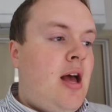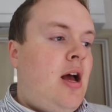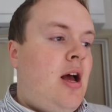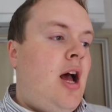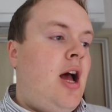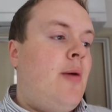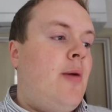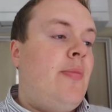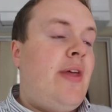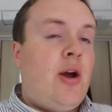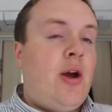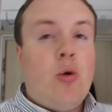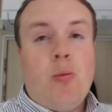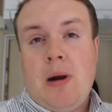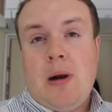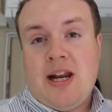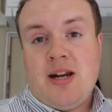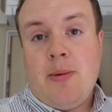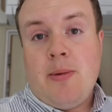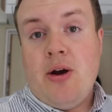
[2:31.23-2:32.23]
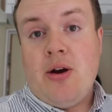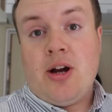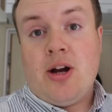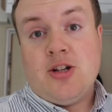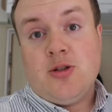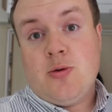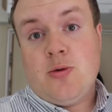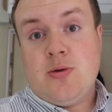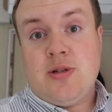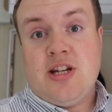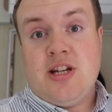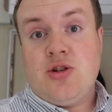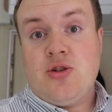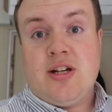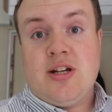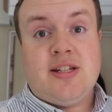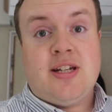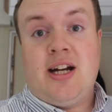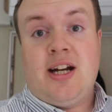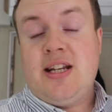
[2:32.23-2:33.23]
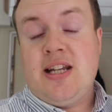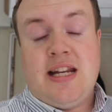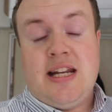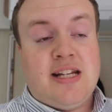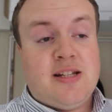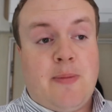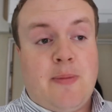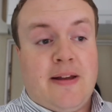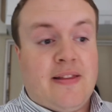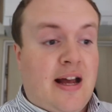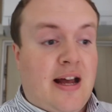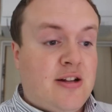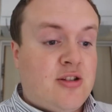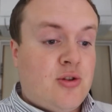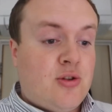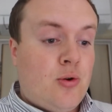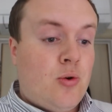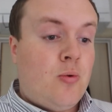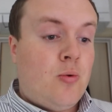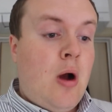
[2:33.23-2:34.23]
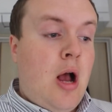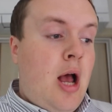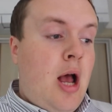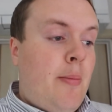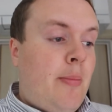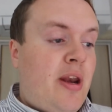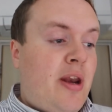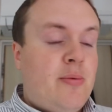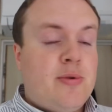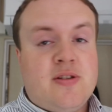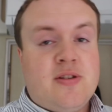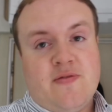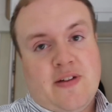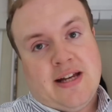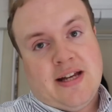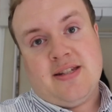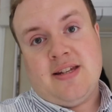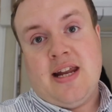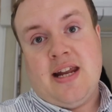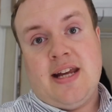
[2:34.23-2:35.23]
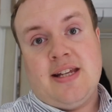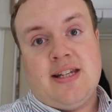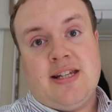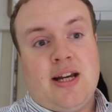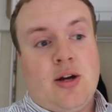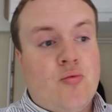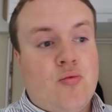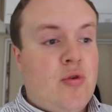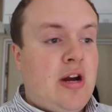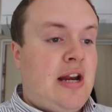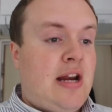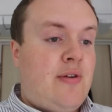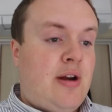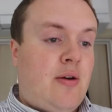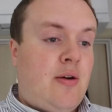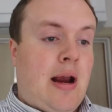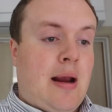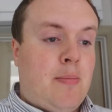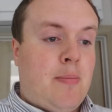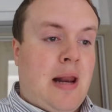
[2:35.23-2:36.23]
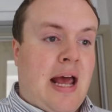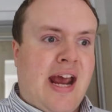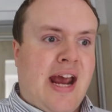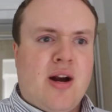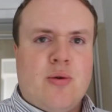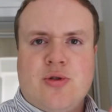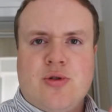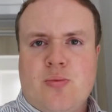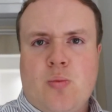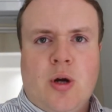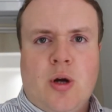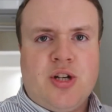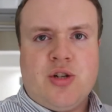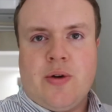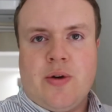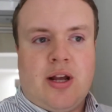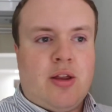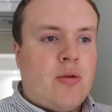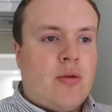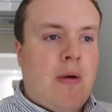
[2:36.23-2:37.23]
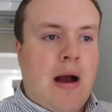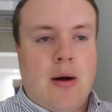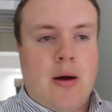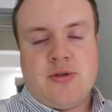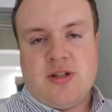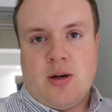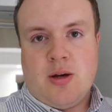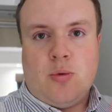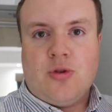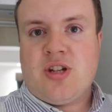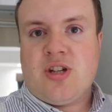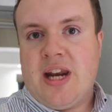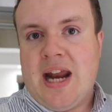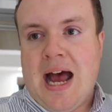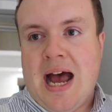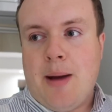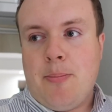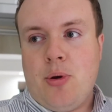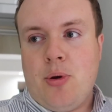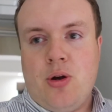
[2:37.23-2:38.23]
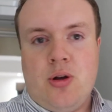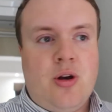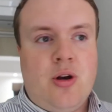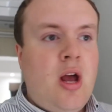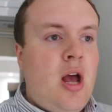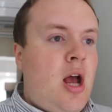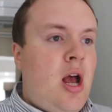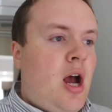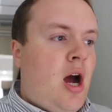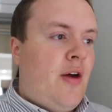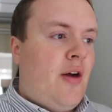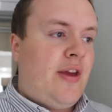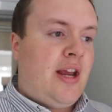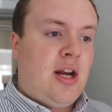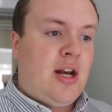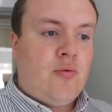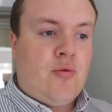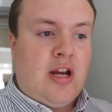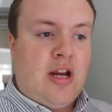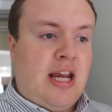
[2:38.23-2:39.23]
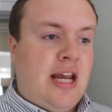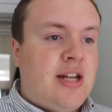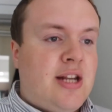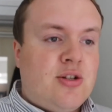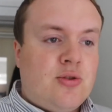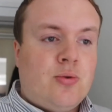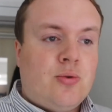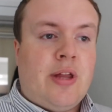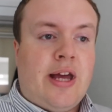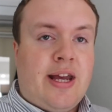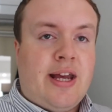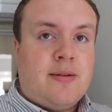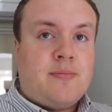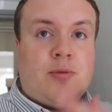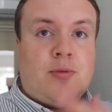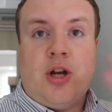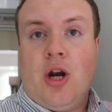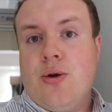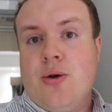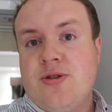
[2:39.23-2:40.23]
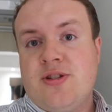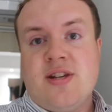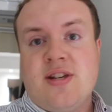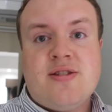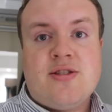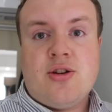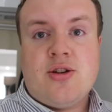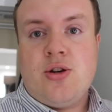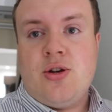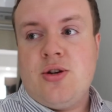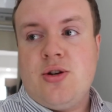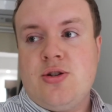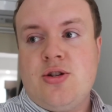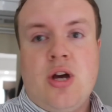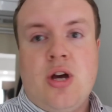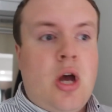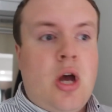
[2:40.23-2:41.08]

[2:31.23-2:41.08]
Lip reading: They all played Americans, which was interesting, I didn't expect that at all, but it was fascinating, a really, really great play, and I was wondering throughout it, what's going to happen? Are they going to rekindle their, you know, sisterhood?